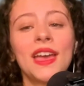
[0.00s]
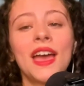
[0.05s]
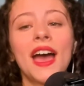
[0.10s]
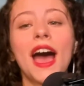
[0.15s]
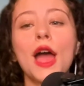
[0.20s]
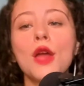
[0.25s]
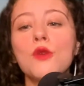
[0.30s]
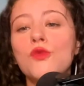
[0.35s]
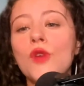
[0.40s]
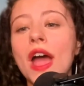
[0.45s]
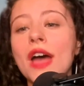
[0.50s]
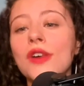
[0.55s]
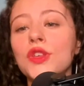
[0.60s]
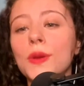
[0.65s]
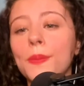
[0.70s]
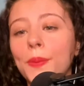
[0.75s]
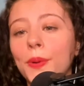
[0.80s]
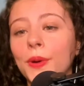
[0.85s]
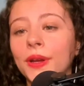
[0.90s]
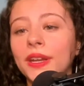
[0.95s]
I'd
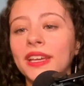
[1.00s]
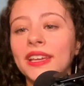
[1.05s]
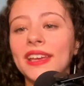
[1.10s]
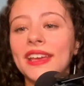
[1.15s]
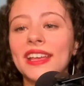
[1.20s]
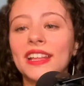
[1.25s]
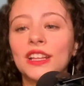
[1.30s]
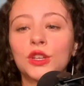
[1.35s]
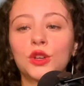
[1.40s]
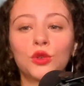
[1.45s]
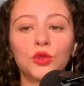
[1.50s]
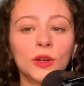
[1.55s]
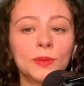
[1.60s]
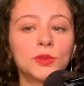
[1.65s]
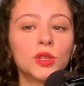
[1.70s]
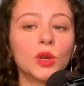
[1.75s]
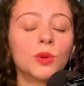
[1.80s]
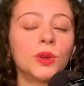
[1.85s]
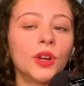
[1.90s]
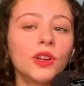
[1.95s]
rather put it in
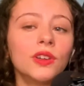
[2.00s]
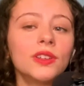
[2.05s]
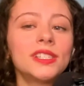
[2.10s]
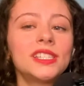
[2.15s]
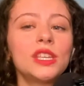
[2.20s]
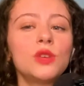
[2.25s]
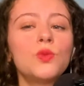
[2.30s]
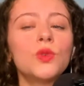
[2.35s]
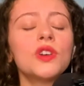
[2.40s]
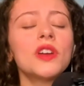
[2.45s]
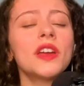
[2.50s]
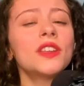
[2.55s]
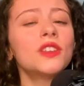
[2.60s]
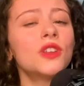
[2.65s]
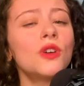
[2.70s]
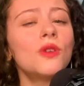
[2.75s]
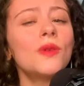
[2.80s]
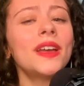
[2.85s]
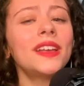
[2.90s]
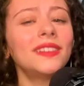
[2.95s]
cryptocurrency where I
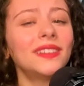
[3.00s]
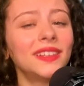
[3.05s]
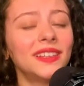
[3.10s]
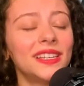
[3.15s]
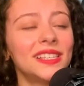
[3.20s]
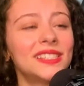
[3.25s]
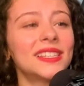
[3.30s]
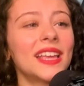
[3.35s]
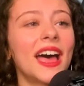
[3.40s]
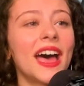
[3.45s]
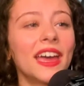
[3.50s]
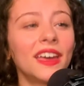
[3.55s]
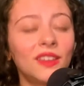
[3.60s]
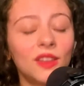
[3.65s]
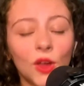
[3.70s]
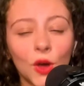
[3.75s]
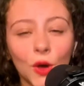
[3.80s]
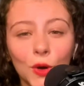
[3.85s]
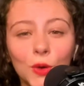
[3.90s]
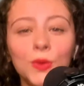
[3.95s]
know at least
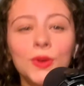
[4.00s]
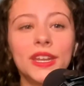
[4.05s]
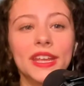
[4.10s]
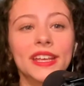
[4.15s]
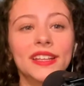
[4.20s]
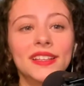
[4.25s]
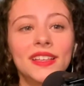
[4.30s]
I'll own it.